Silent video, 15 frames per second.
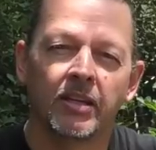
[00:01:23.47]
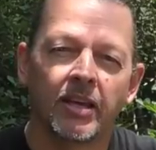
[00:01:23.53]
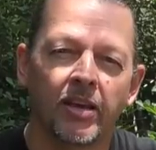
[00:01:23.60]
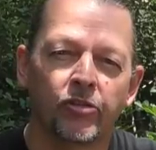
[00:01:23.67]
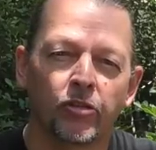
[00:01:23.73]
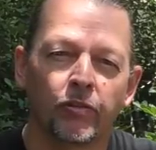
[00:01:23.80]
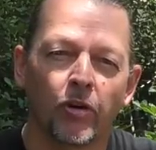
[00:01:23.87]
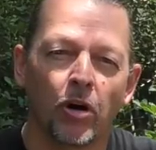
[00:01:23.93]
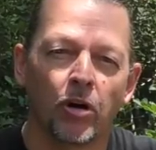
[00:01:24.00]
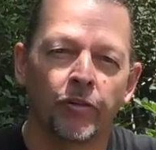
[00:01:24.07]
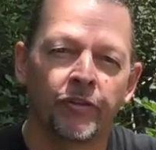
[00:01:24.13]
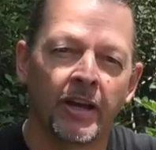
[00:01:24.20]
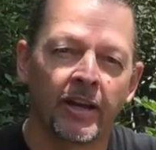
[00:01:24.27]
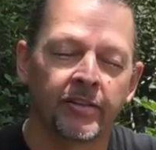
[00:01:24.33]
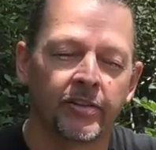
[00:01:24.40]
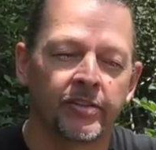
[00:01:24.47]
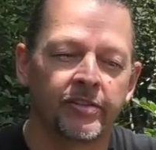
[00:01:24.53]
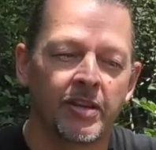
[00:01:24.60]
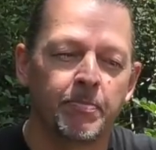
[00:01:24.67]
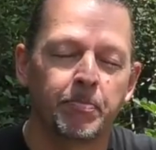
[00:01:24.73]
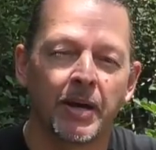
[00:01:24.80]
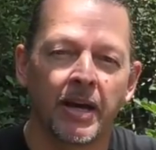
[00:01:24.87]
case of off-axis
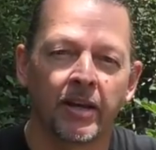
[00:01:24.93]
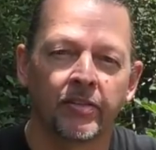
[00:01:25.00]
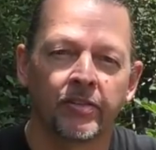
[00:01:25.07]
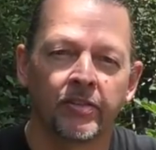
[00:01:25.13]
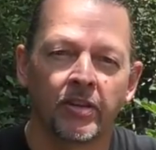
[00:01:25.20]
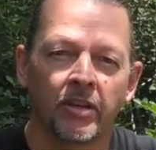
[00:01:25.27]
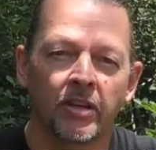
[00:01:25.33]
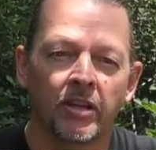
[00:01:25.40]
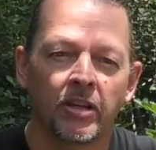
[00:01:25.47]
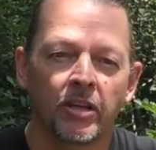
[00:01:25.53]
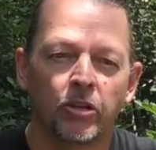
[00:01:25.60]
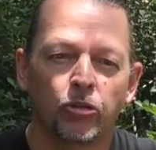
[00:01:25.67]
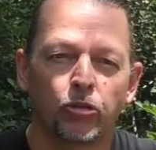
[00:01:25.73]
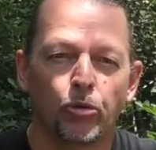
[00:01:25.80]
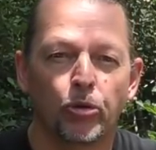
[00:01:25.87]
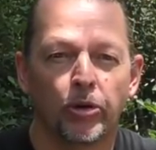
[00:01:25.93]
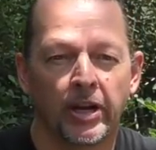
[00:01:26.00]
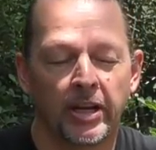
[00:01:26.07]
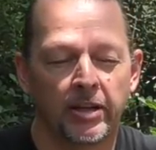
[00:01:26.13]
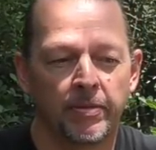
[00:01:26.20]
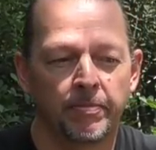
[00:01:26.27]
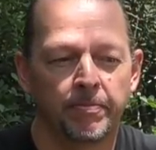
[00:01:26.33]
impacts to your
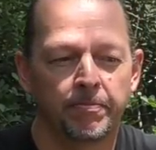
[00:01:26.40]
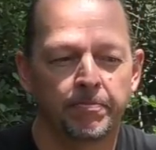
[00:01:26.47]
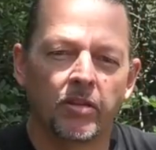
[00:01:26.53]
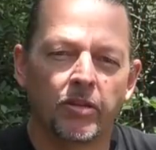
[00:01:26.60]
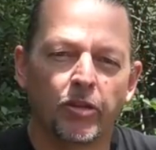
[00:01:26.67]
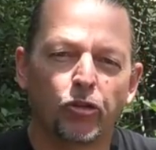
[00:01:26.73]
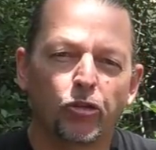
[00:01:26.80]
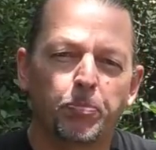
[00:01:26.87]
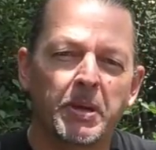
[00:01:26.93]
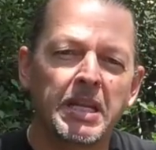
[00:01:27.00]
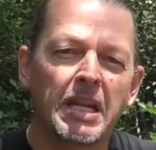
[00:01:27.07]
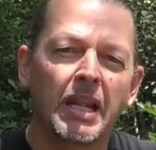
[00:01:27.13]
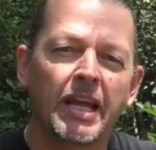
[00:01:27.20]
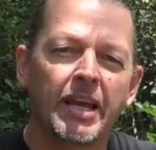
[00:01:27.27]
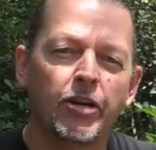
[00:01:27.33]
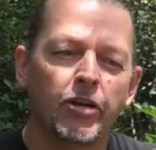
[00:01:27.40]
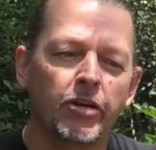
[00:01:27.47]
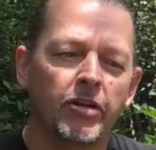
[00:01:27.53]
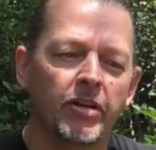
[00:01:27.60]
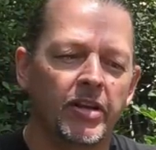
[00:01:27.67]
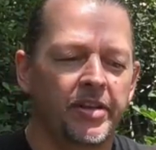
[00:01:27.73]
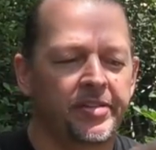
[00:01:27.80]
head. The spin layer
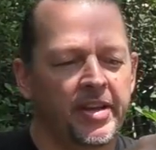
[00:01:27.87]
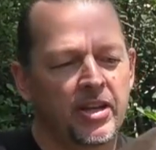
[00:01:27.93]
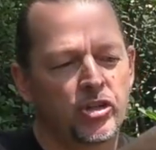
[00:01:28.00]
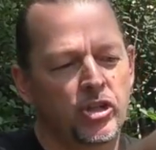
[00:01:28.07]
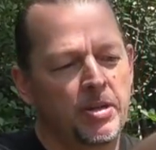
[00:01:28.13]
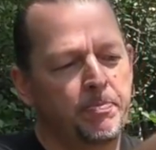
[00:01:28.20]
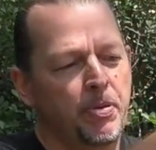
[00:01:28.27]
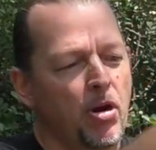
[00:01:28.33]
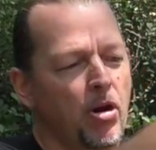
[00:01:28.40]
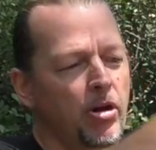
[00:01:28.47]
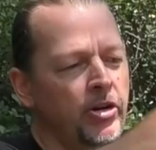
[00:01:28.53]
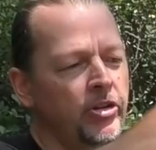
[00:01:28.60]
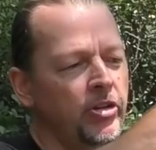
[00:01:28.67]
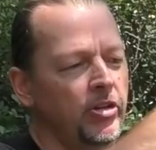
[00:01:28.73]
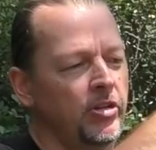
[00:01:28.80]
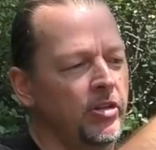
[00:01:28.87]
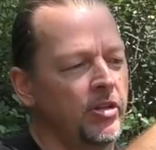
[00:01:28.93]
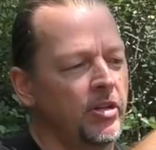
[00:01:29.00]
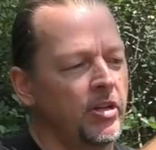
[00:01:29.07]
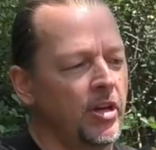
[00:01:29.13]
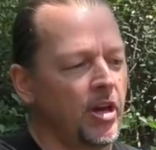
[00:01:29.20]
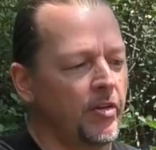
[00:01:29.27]
is actually part
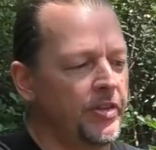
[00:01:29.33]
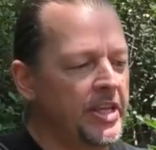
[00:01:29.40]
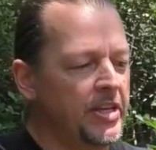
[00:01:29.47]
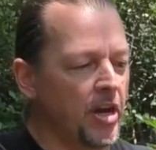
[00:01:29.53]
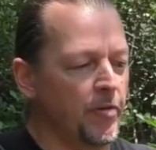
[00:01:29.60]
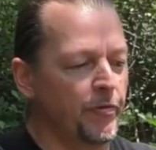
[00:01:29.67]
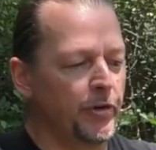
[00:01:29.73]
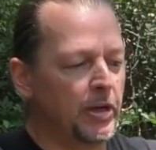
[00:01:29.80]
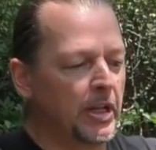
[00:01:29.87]
of the comfort